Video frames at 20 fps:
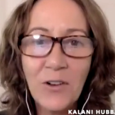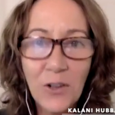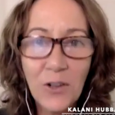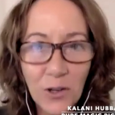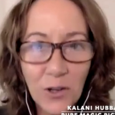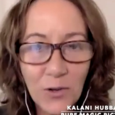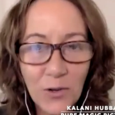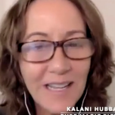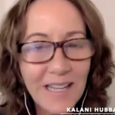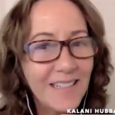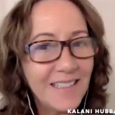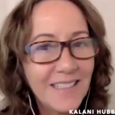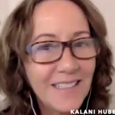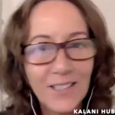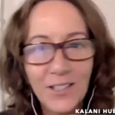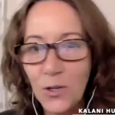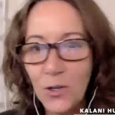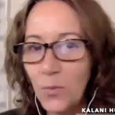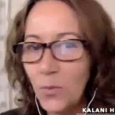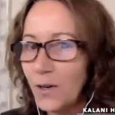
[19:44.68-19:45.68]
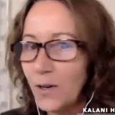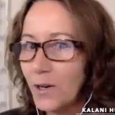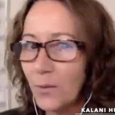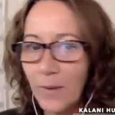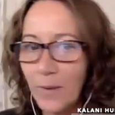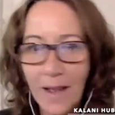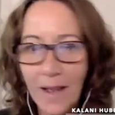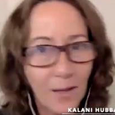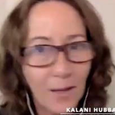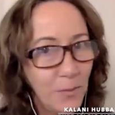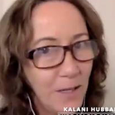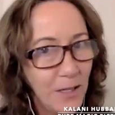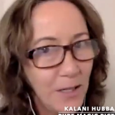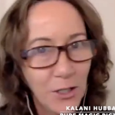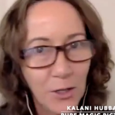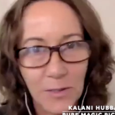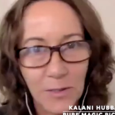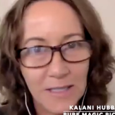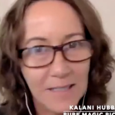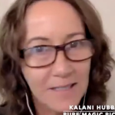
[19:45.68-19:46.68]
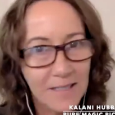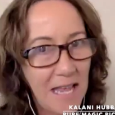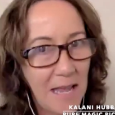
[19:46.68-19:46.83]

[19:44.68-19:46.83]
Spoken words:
Goonies, you weren't around when Goonies